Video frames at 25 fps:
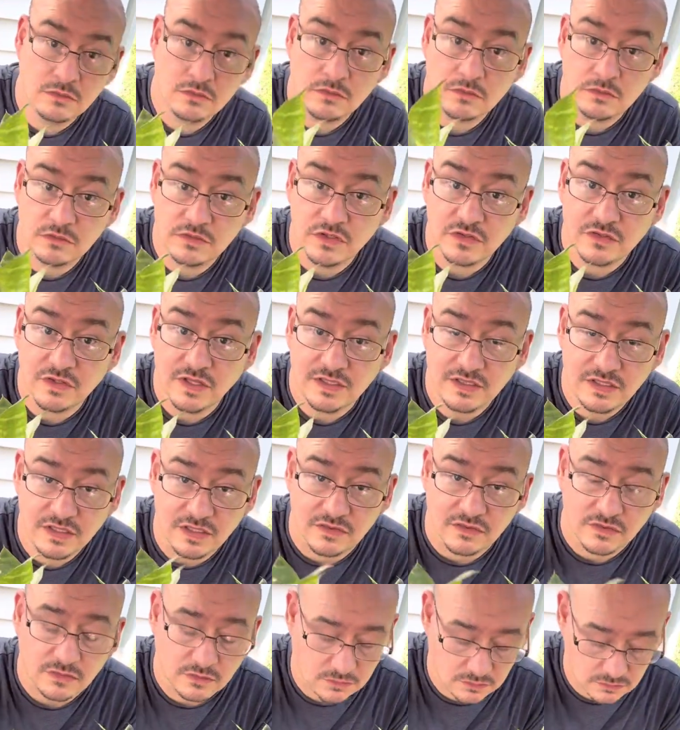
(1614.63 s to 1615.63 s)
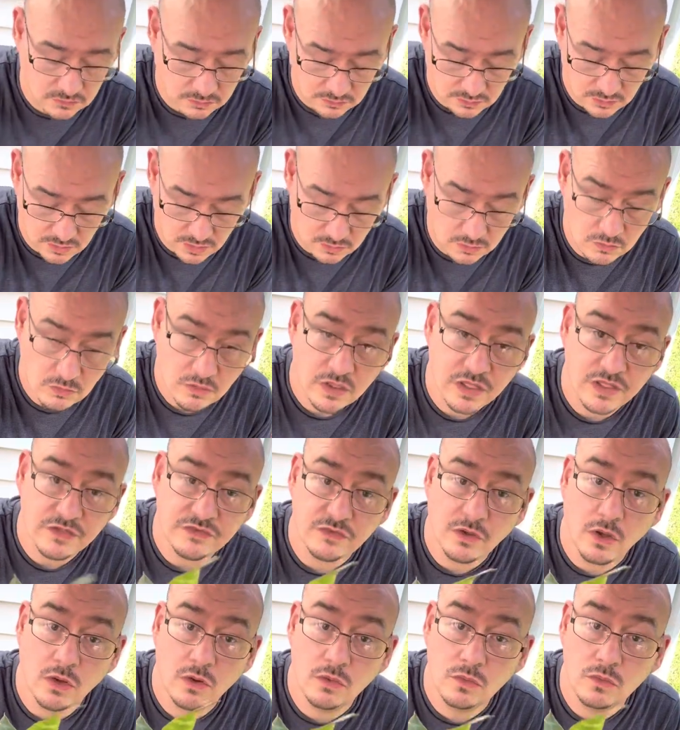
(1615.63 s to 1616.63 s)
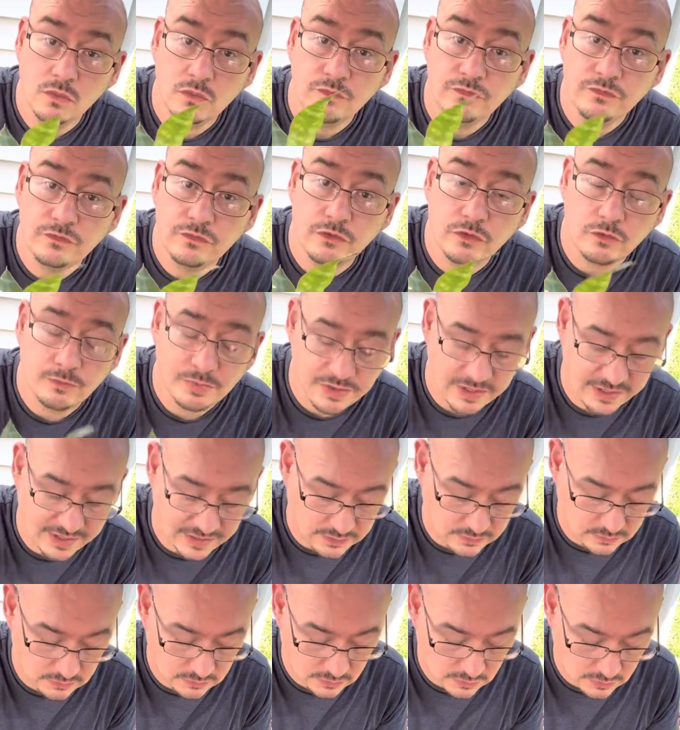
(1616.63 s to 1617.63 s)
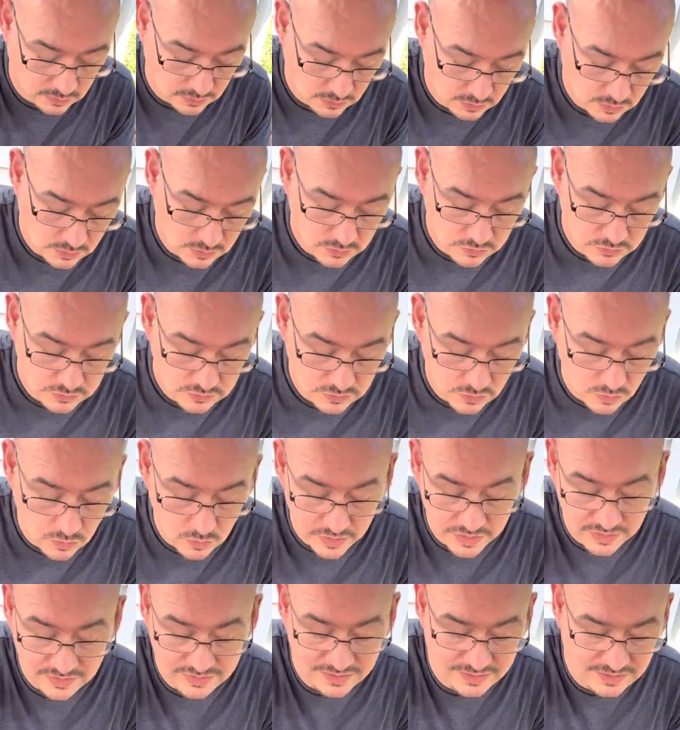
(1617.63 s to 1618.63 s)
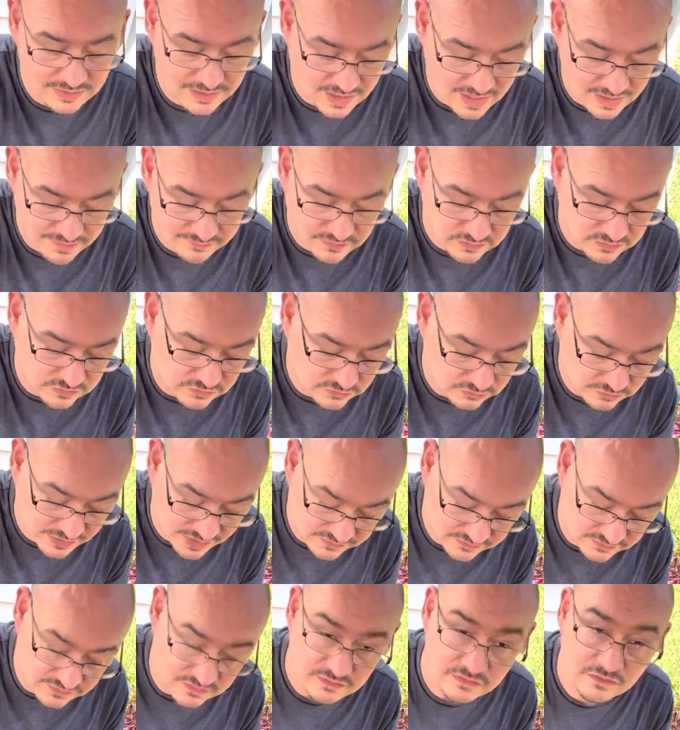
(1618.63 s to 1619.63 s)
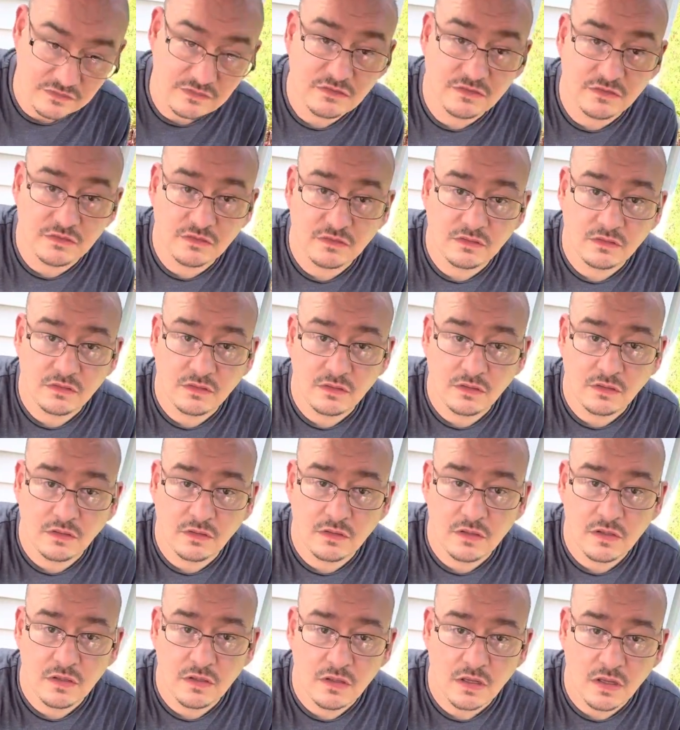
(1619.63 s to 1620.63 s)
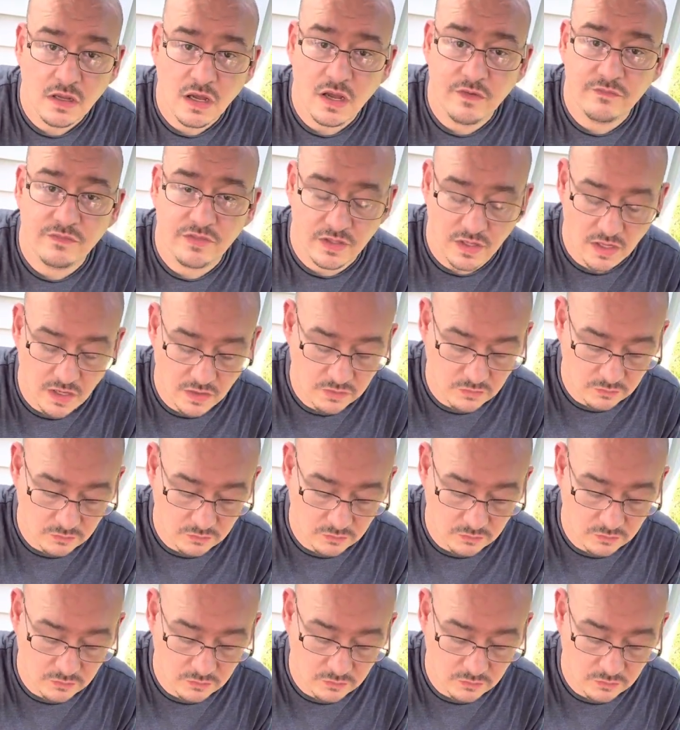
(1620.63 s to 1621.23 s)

just like this, you know, its own full plant. So it didn't have the stresses of the other